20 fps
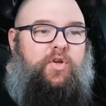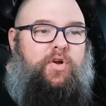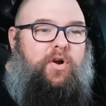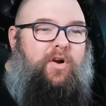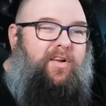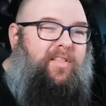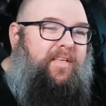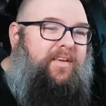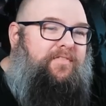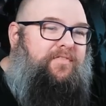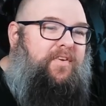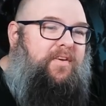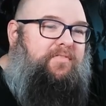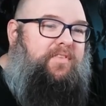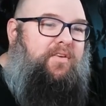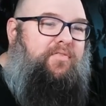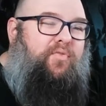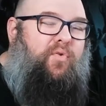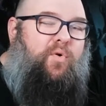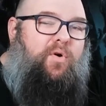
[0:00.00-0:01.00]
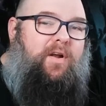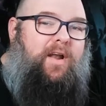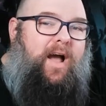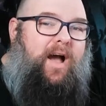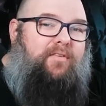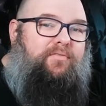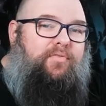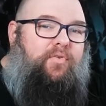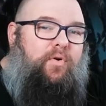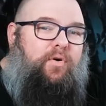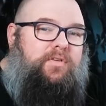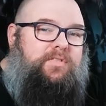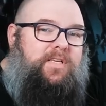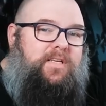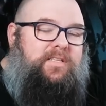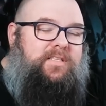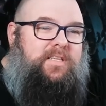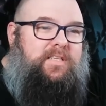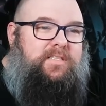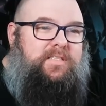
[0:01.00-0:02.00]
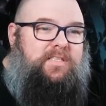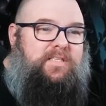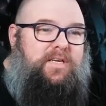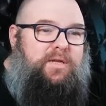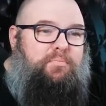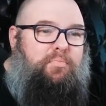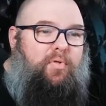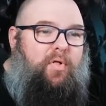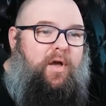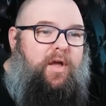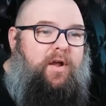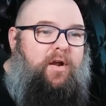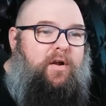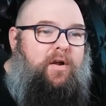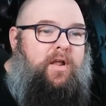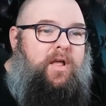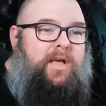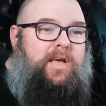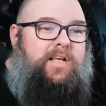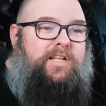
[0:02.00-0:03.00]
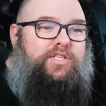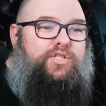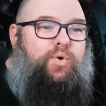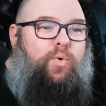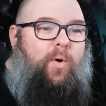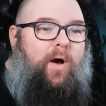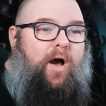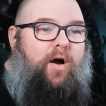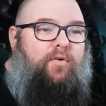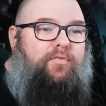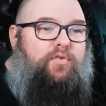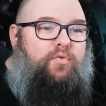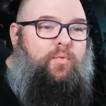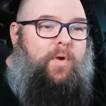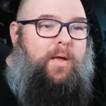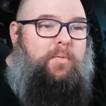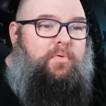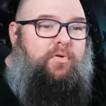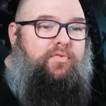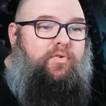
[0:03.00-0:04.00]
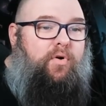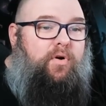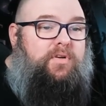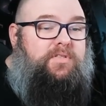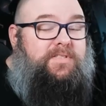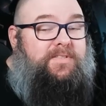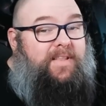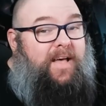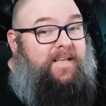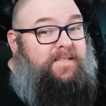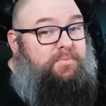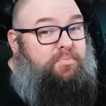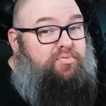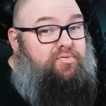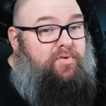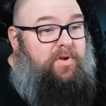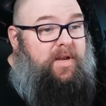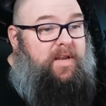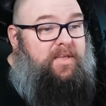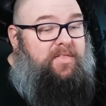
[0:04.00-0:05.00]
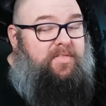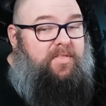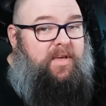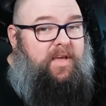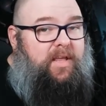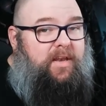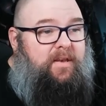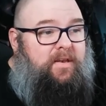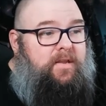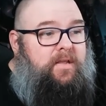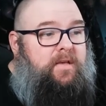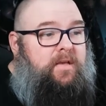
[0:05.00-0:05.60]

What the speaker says: Currently 54 non-foils on TCG Player, 12 rainbow foils. That's pretty thin.